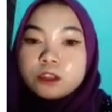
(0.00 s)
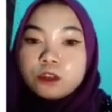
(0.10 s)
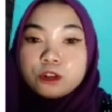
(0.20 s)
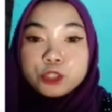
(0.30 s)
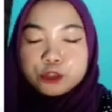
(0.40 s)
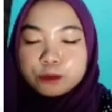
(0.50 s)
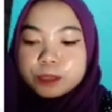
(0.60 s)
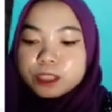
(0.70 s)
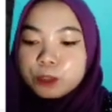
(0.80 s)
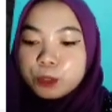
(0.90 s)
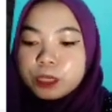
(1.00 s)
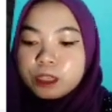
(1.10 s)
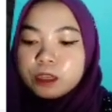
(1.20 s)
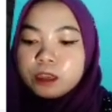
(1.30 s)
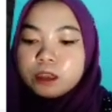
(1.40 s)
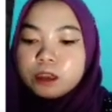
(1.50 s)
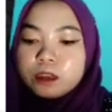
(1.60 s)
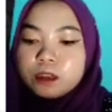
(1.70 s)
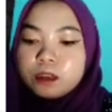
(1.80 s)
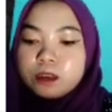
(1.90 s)
document 3
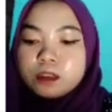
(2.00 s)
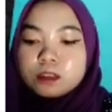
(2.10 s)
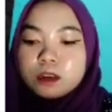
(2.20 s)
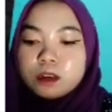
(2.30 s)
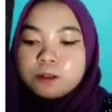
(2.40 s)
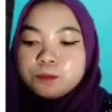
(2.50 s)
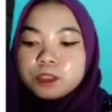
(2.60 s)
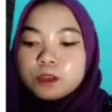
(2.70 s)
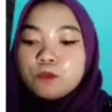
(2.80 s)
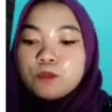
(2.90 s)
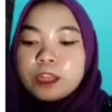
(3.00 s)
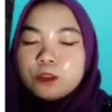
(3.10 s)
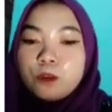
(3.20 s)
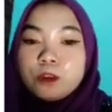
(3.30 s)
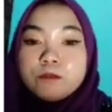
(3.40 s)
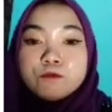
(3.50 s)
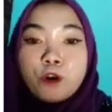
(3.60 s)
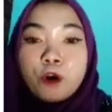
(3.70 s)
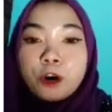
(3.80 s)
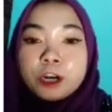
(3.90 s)
is a vendor
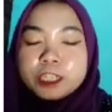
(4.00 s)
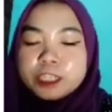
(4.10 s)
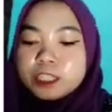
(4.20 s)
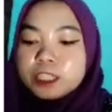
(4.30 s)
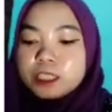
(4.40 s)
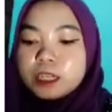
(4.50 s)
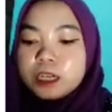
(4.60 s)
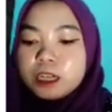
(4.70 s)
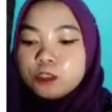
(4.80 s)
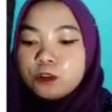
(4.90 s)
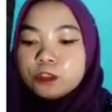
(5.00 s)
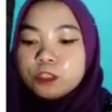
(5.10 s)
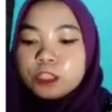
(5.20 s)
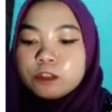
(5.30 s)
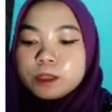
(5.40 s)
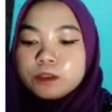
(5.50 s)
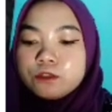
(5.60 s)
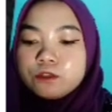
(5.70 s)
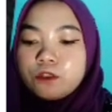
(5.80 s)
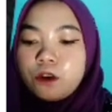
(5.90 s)
invoice, document
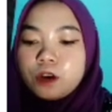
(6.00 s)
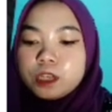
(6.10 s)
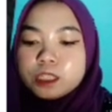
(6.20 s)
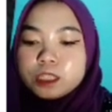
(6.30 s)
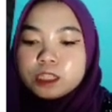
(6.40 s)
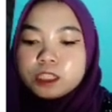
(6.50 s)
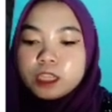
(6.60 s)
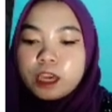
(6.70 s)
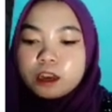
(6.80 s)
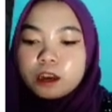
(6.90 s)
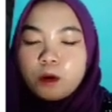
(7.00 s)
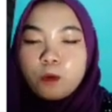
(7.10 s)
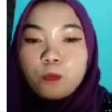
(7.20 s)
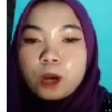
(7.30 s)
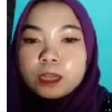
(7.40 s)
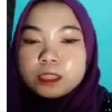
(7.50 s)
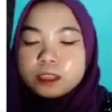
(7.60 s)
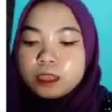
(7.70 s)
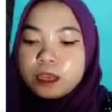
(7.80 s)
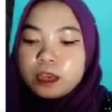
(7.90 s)
4 is a check
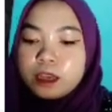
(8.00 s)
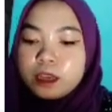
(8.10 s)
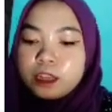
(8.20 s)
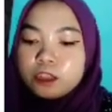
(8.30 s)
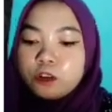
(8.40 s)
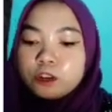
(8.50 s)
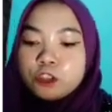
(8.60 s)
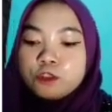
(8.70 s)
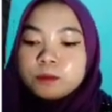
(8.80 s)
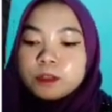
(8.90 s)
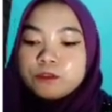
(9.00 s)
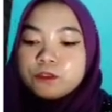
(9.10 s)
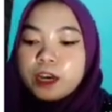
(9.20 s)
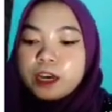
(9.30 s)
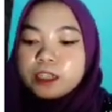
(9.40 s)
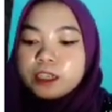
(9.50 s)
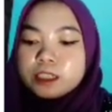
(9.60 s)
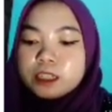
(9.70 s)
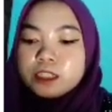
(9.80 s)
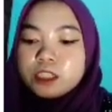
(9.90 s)
1, and document 5
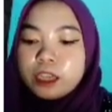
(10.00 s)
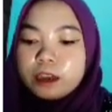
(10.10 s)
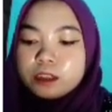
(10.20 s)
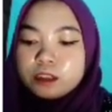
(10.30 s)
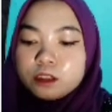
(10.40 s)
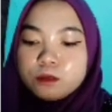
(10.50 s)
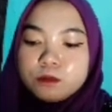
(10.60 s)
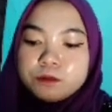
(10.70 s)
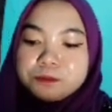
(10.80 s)
is a check 2.